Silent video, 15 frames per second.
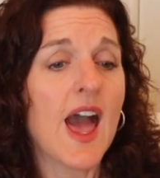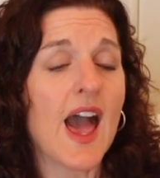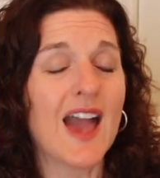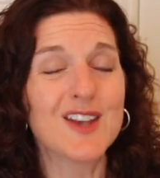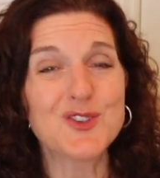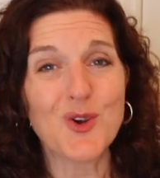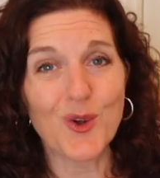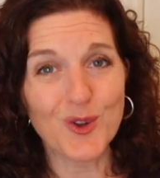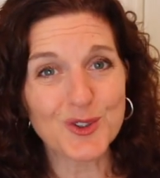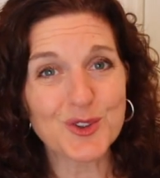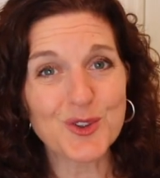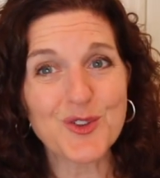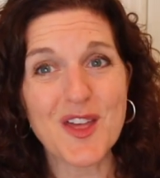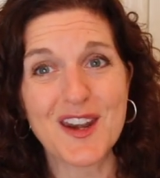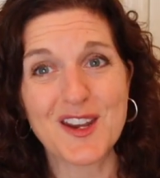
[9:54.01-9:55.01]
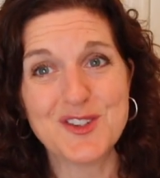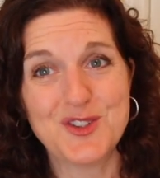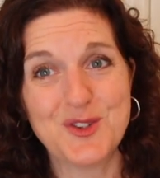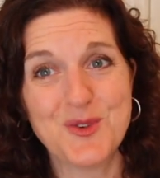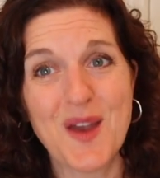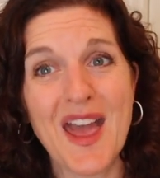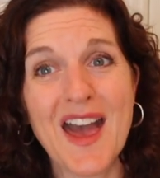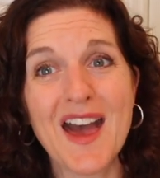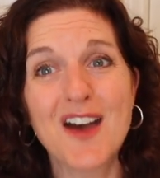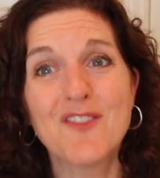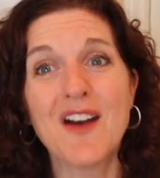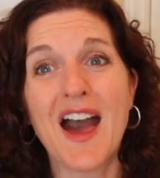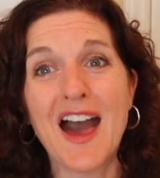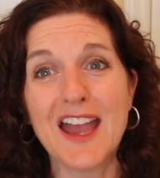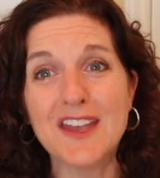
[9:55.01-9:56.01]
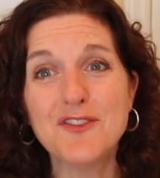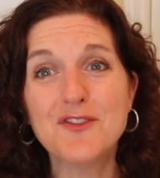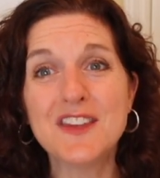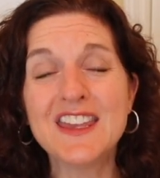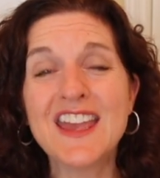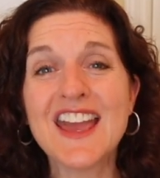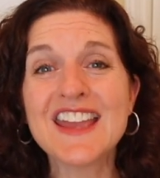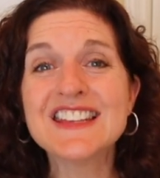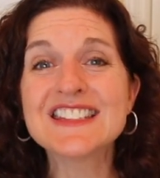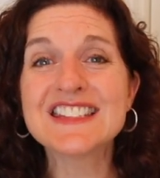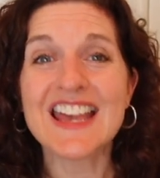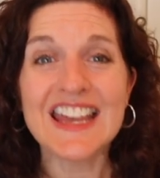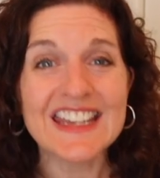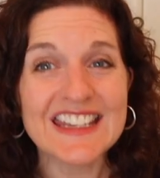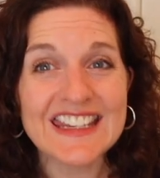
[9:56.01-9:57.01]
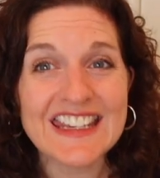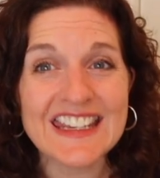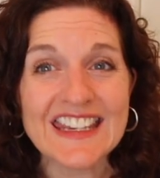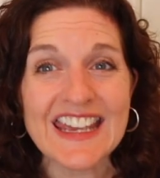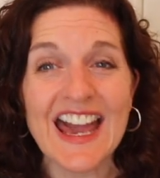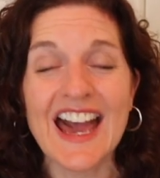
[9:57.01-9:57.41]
I told her that I do have IV anxiety.